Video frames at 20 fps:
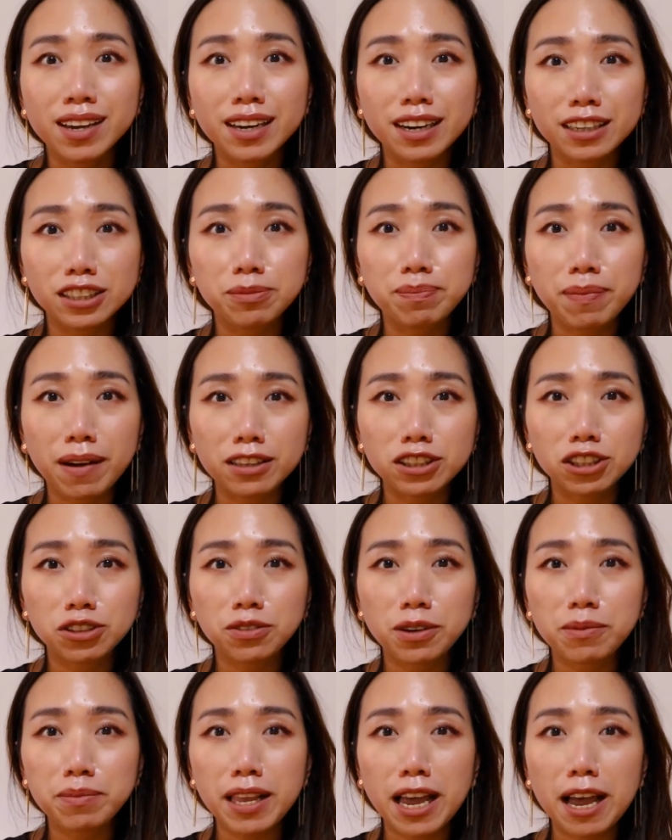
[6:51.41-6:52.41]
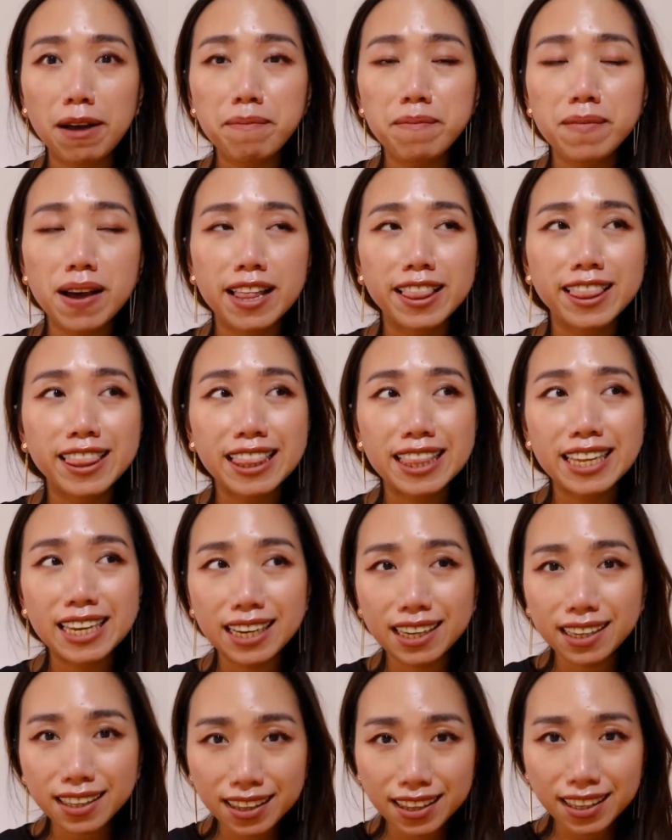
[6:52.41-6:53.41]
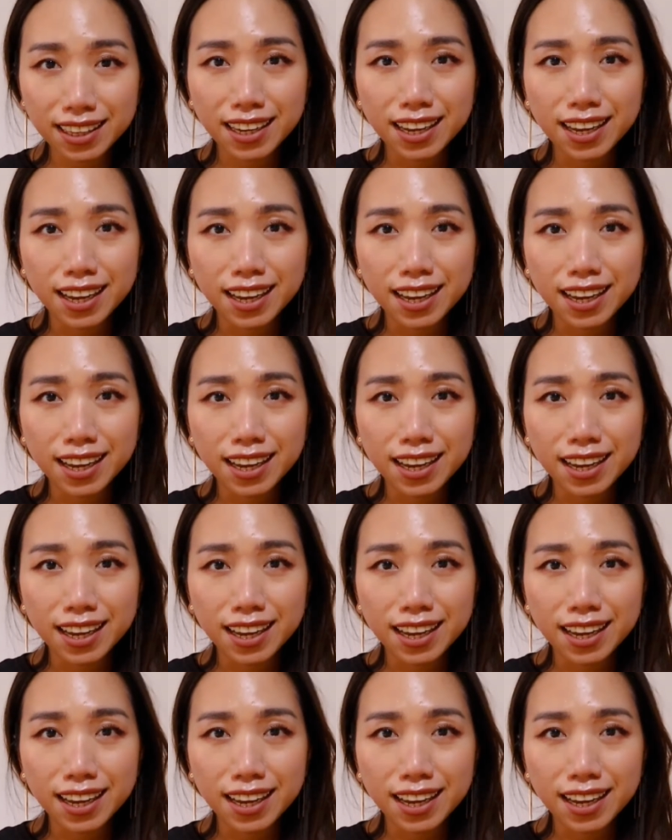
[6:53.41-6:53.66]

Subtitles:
response from them until